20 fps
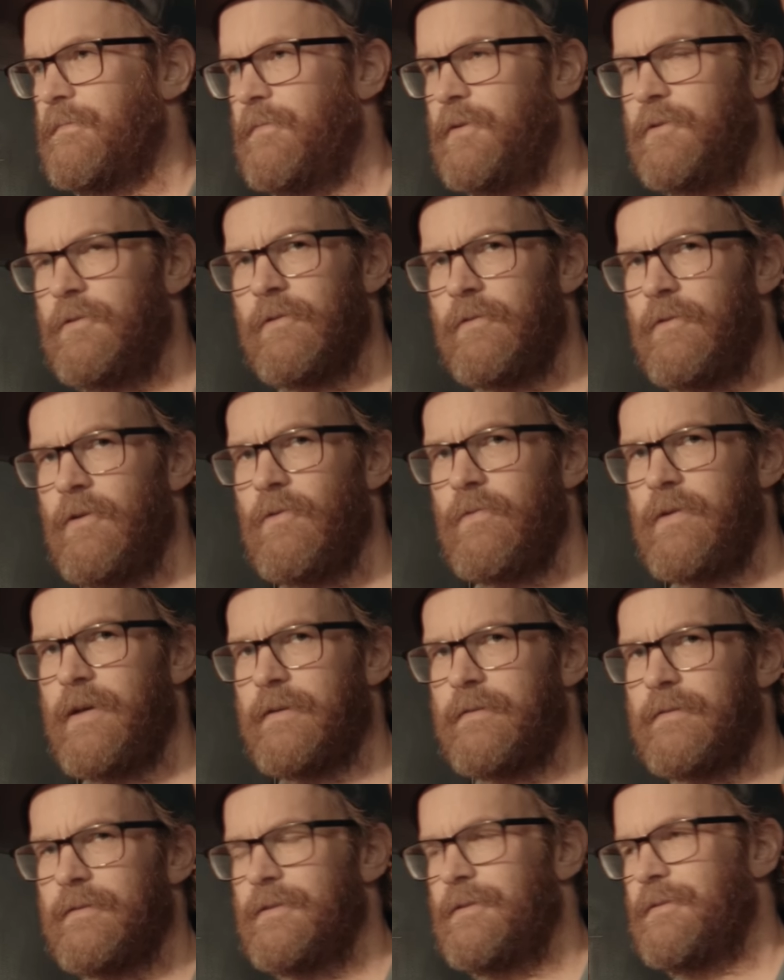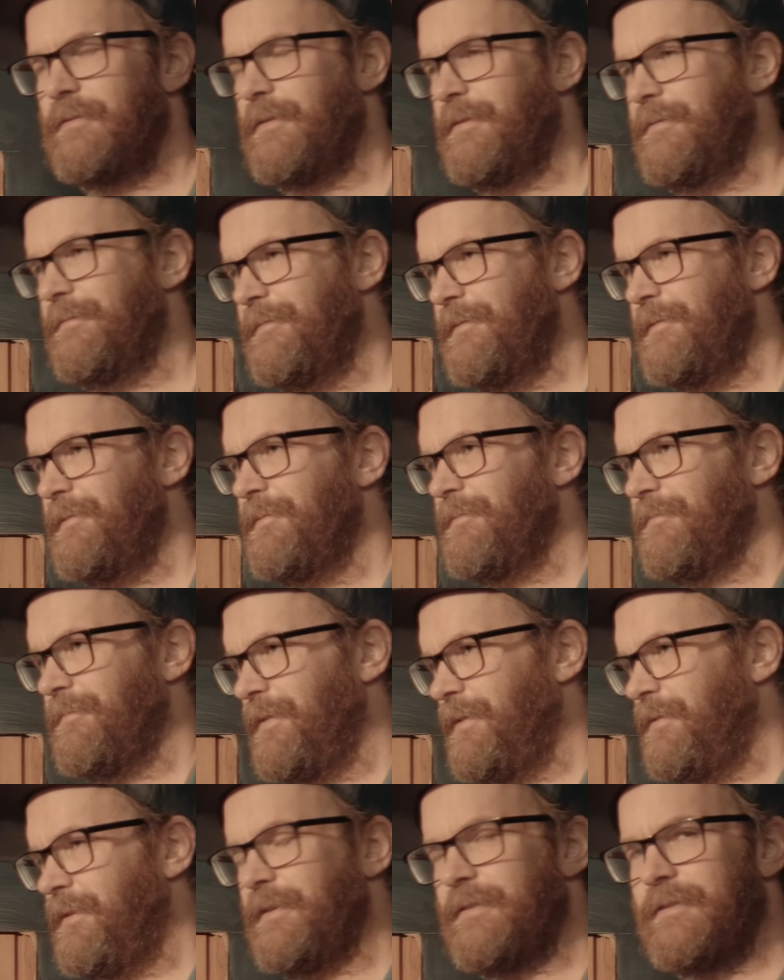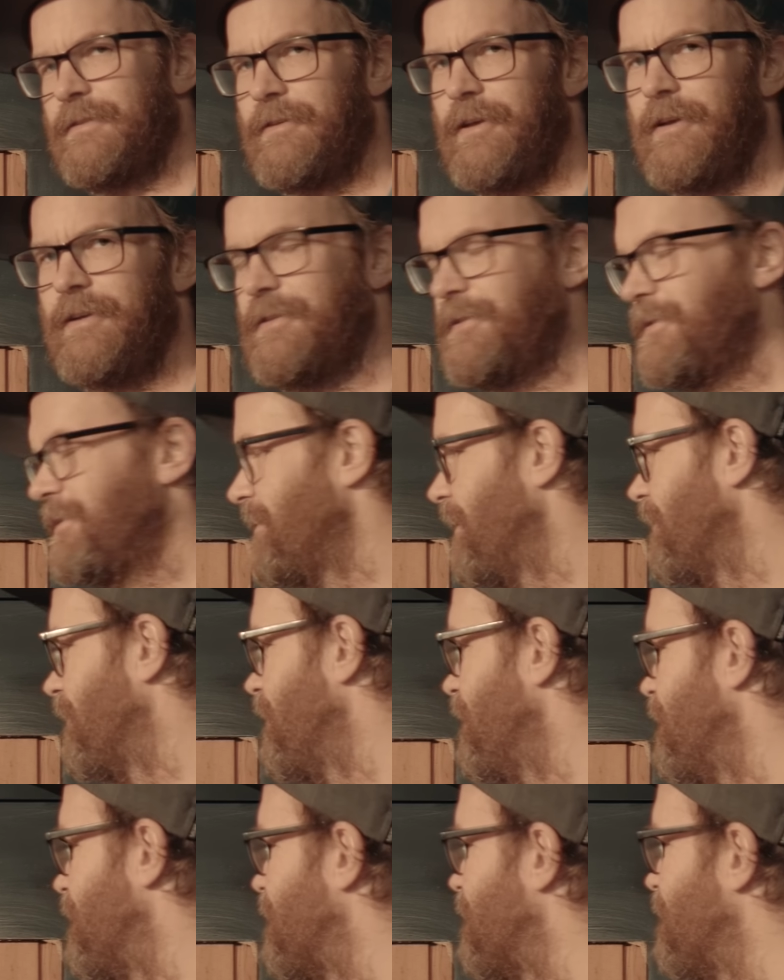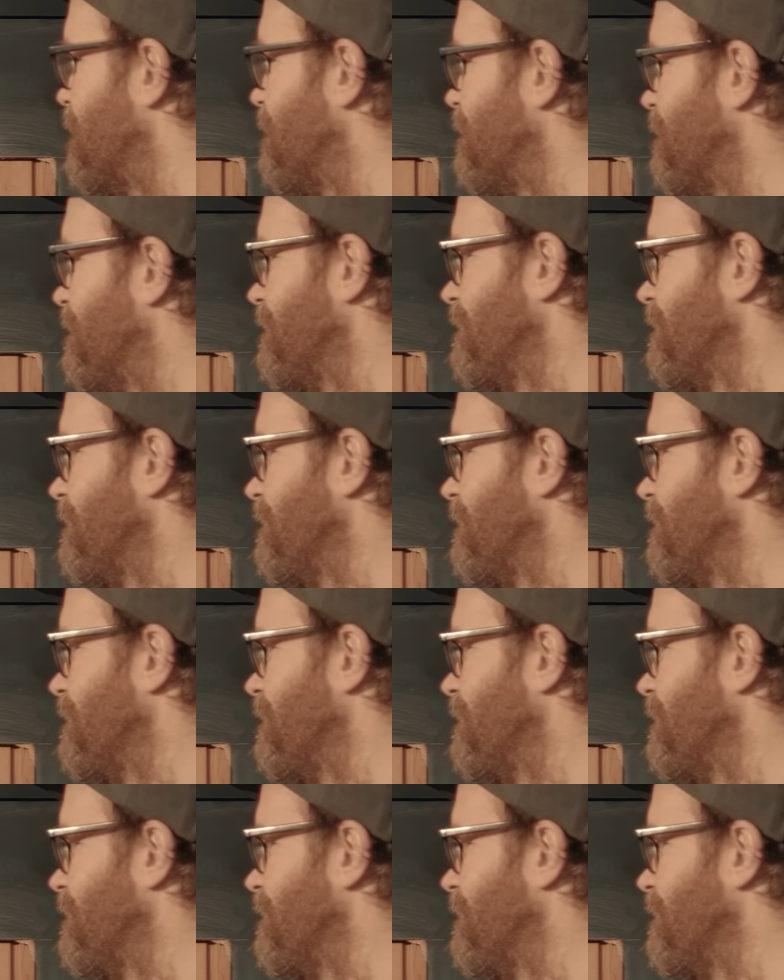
We don't know yet, in this case at least.